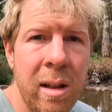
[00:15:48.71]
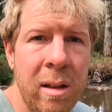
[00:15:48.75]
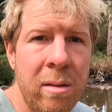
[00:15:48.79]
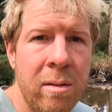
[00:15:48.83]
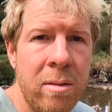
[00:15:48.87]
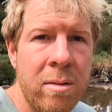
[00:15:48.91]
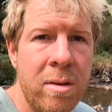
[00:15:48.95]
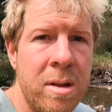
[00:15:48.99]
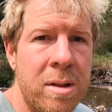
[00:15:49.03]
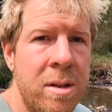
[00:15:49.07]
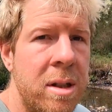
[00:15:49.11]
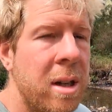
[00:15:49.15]

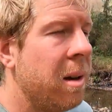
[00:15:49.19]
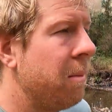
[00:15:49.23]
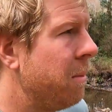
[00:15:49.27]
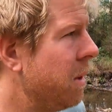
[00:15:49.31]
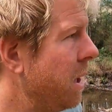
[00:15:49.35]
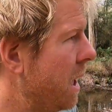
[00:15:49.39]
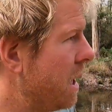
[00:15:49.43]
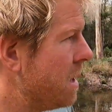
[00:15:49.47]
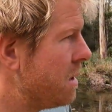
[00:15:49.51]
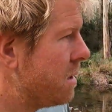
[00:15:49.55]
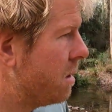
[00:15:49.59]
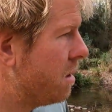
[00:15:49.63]
We've just come
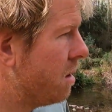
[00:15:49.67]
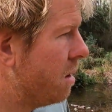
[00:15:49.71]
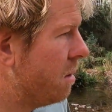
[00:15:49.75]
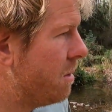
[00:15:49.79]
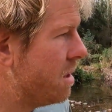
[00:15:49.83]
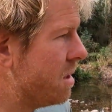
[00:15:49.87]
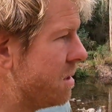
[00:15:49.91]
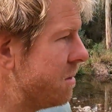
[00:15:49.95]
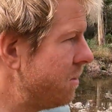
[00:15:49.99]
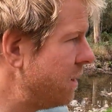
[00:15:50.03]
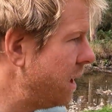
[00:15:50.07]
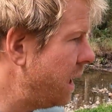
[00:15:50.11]
down to
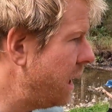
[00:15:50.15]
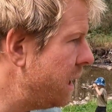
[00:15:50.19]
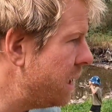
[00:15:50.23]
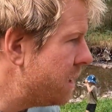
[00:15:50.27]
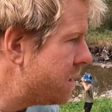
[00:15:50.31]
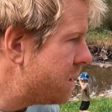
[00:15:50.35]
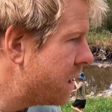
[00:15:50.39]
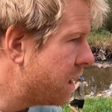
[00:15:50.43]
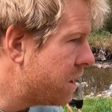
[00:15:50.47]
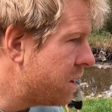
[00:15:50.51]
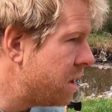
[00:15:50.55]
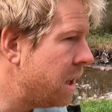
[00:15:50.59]
Comet's Flat.
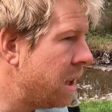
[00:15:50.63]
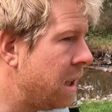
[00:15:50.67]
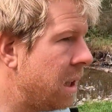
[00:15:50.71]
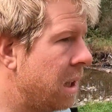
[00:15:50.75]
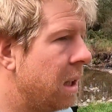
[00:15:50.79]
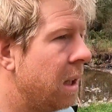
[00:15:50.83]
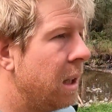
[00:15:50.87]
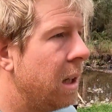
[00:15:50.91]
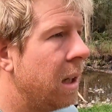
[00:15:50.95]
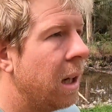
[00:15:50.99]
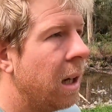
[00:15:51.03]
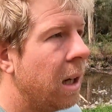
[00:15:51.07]
It's
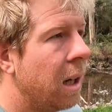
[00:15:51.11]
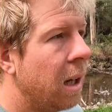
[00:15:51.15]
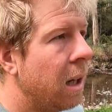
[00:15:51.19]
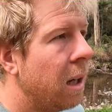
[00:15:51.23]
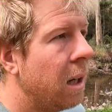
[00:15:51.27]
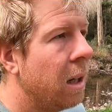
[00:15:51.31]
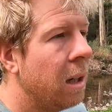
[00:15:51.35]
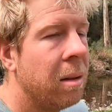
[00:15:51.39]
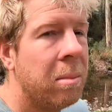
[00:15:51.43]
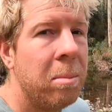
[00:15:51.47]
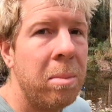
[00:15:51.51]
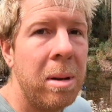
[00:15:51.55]
actually
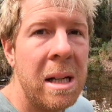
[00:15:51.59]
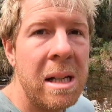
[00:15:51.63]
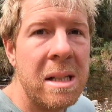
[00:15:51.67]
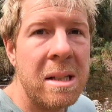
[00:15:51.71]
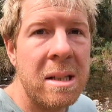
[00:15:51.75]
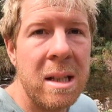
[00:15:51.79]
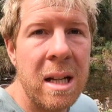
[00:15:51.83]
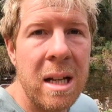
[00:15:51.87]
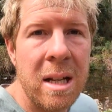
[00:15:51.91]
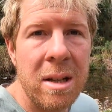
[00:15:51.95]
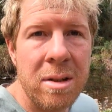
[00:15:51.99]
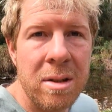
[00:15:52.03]

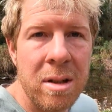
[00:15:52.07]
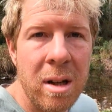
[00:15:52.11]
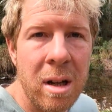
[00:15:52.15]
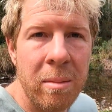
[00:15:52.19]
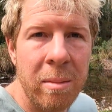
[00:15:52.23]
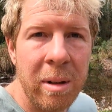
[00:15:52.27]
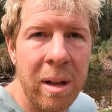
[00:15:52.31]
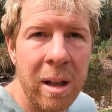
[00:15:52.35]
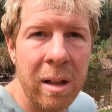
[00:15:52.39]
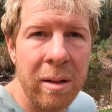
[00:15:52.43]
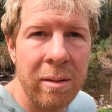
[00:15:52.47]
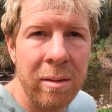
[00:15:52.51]
past
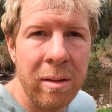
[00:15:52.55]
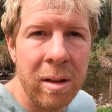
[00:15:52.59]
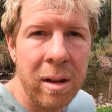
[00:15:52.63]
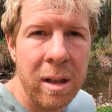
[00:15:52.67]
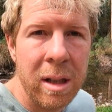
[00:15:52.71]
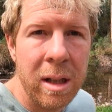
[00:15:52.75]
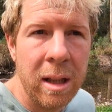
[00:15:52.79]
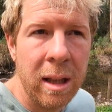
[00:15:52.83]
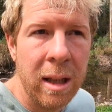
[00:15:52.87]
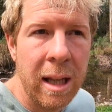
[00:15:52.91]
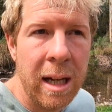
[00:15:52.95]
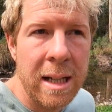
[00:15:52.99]
lunchtime. We had a
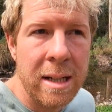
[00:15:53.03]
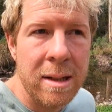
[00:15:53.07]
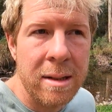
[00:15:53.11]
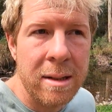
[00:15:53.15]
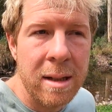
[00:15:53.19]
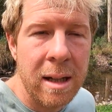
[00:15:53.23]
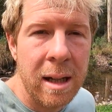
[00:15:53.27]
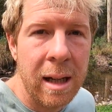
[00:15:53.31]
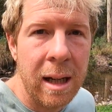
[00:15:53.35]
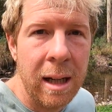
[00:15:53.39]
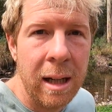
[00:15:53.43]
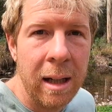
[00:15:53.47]
very late
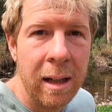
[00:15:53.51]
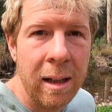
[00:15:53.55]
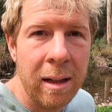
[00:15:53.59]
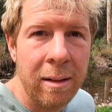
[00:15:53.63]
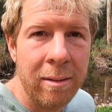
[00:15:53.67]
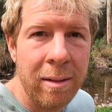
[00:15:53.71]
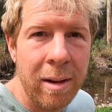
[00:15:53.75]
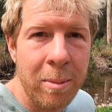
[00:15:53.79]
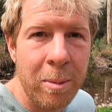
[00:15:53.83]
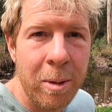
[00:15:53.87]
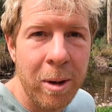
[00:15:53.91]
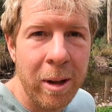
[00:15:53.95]
start.
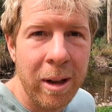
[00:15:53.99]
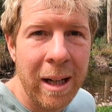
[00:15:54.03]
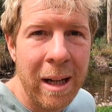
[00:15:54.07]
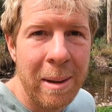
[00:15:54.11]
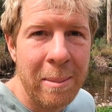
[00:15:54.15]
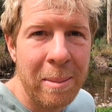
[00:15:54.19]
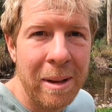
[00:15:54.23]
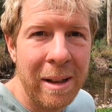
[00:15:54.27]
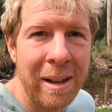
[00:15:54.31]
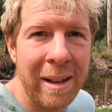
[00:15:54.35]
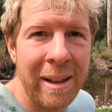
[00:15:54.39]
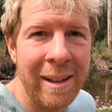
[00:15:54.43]
Everyone woke
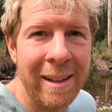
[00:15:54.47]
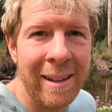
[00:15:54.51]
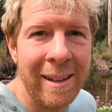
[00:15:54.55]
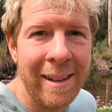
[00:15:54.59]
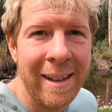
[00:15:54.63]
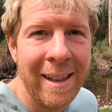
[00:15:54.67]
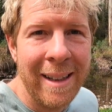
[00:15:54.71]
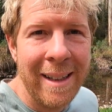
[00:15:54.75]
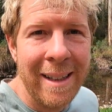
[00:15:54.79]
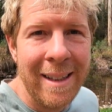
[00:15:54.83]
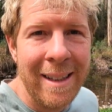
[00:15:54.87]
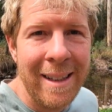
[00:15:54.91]
up at
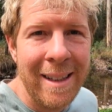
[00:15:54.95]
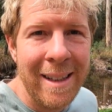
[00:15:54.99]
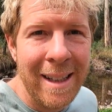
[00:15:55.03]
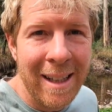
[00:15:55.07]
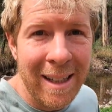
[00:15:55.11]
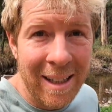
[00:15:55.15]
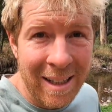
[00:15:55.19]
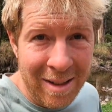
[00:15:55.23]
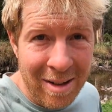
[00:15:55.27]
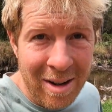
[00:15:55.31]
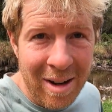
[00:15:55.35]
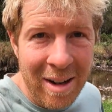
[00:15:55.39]

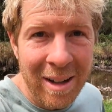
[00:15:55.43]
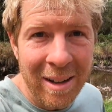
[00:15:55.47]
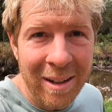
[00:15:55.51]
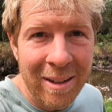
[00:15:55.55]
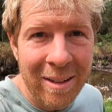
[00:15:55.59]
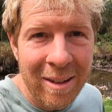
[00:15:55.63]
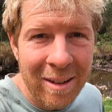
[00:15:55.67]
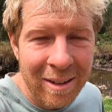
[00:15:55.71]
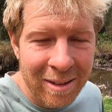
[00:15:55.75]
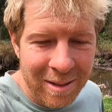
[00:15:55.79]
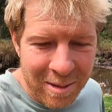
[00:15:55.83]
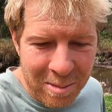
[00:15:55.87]
nearly 9
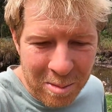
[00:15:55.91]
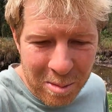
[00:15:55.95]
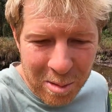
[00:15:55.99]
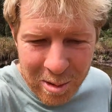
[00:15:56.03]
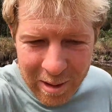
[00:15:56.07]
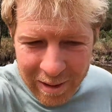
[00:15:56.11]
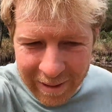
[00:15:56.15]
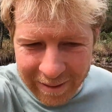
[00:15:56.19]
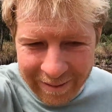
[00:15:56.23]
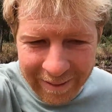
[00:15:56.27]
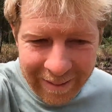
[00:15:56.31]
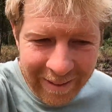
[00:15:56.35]
o'clock this
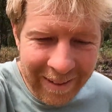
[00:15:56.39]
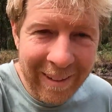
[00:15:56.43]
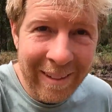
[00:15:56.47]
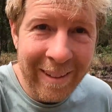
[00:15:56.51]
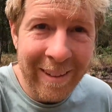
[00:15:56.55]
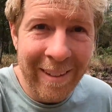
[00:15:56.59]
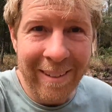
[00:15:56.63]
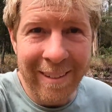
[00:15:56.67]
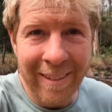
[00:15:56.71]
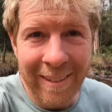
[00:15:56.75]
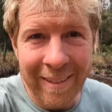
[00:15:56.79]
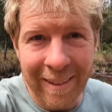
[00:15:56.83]
morning,
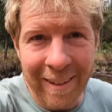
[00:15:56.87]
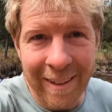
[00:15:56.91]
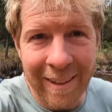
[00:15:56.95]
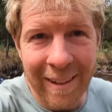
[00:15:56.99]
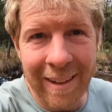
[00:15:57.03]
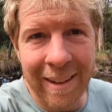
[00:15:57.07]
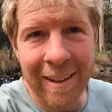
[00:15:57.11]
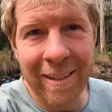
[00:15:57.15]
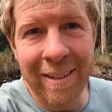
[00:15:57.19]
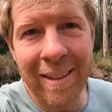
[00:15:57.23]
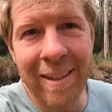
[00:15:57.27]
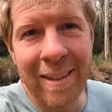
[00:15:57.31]
so I
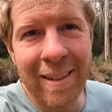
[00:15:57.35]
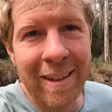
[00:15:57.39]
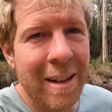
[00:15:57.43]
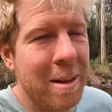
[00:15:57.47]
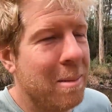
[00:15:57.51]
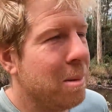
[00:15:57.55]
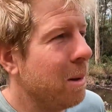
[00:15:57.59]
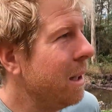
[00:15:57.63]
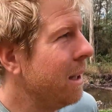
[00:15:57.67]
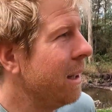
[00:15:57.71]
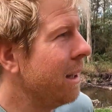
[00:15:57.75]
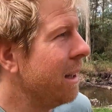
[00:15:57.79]
had a good
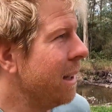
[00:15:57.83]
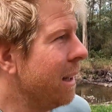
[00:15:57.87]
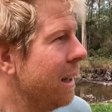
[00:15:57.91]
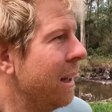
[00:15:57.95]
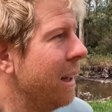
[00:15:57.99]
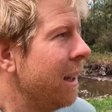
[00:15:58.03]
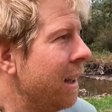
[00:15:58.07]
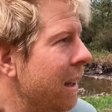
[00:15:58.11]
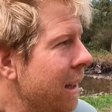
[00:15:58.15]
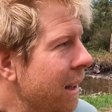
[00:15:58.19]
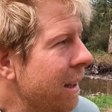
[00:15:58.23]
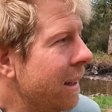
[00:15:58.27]
sleep in,
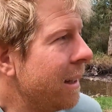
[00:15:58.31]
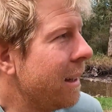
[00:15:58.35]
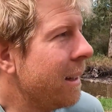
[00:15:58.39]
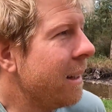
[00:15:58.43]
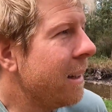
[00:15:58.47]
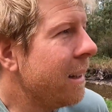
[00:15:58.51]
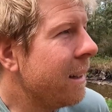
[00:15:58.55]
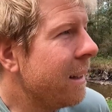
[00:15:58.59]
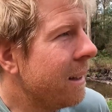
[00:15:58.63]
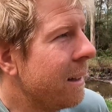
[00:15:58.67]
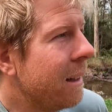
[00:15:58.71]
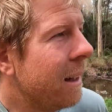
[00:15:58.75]

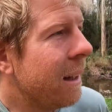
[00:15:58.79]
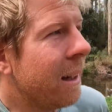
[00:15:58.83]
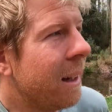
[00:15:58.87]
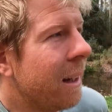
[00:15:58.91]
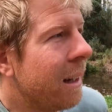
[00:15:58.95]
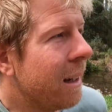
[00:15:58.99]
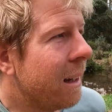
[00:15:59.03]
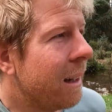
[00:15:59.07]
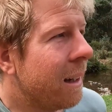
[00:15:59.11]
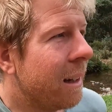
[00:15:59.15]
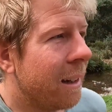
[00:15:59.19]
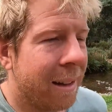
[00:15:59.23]

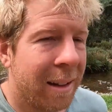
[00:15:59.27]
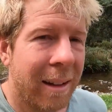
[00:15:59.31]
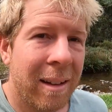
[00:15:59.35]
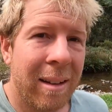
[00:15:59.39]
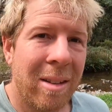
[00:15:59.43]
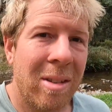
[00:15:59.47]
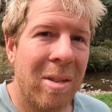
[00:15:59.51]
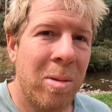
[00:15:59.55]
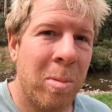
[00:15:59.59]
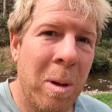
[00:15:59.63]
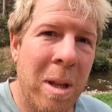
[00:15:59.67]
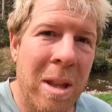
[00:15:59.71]
and
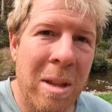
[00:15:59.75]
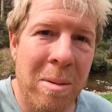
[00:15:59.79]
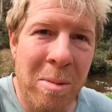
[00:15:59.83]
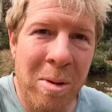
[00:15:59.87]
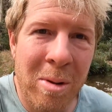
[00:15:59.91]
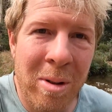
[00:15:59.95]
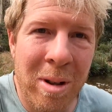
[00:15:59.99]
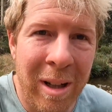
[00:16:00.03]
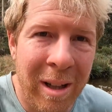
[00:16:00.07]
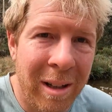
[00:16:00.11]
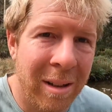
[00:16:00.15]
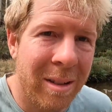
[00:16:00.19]
spent the
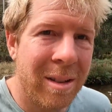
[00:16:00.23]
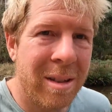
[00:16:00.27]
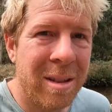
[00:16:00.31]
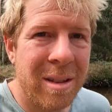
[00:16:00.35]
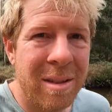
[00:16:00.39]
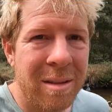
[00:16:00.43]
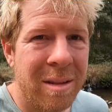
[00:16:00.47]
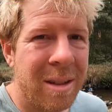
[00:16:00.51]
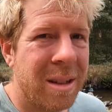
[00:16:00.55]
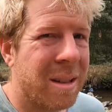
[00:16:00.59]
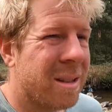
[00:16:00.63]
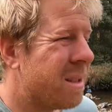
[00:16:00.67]
morning
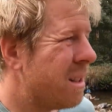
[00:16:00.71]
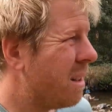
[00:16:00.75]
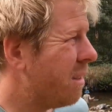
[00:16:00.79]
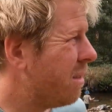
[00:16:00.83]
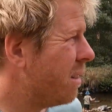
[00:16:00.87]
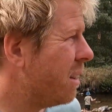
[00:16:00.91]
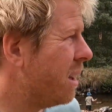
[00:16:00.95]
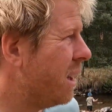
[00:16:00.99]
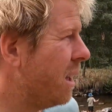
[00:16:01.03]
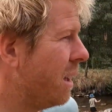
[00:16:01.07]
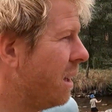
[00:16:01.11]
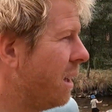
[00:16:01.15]
just doing
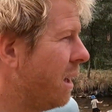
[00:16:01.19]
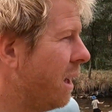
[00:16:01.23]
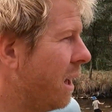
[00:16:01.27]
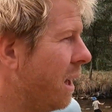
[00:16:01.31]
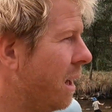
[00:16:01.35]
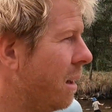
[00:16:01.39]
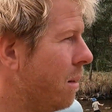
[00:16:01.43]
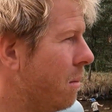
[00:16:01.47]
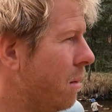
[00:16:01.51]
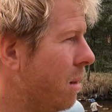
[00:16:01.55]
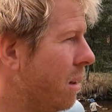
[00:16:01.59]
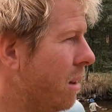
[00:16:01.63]
stuff around
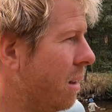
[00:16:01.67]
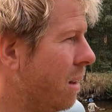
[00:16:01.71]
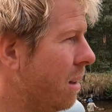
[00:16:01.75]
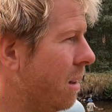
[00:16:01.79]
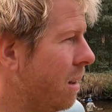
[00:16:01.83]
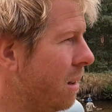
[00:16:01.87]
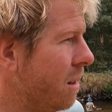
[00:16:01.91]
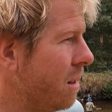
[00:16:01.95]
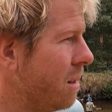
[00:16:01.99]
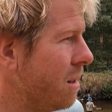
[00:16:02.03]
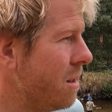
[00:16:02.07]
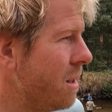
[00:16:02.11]
camp.
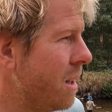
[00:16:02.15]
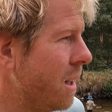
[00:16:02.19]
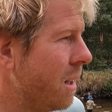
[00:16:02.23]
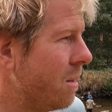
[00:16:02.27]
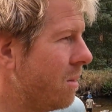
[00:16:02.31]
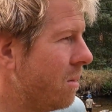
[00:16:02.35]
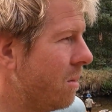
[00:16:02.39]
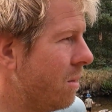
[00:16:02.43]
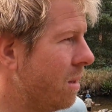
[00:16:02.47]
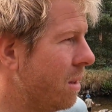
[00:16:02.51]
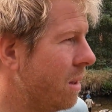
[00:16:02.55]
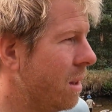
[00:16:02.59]

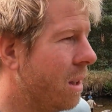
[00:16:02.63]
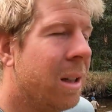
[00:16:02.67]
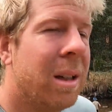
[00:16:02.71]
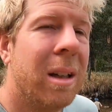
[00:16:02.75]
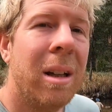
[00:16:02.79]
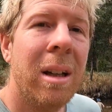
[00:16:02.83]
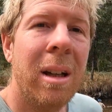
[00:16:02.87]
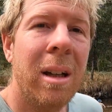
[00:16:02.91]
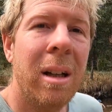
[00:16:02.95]
Checked all the